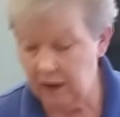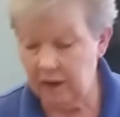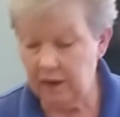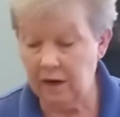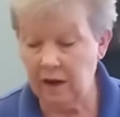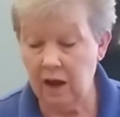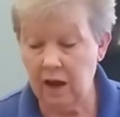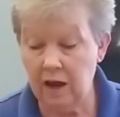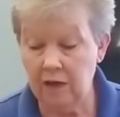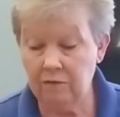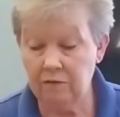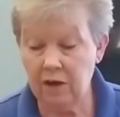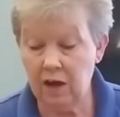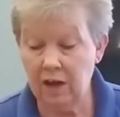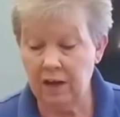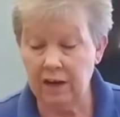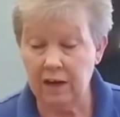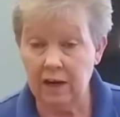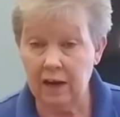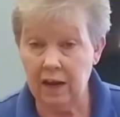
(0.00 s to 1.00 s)
And I've got
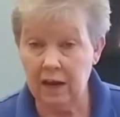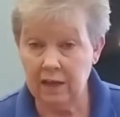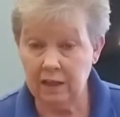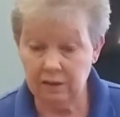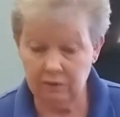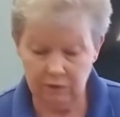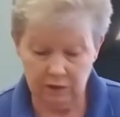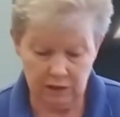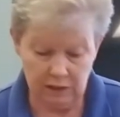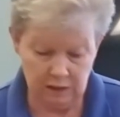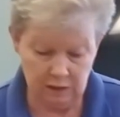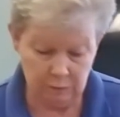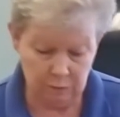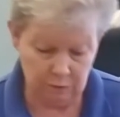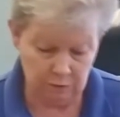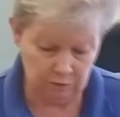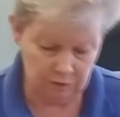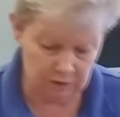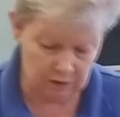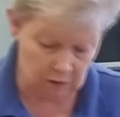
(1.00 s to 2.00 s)
1/8 teaspoon of
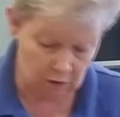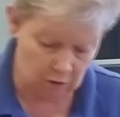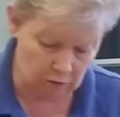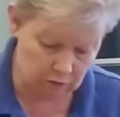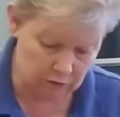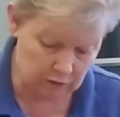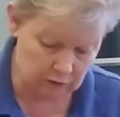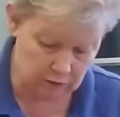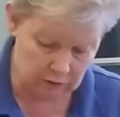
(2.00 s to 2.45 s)
salt,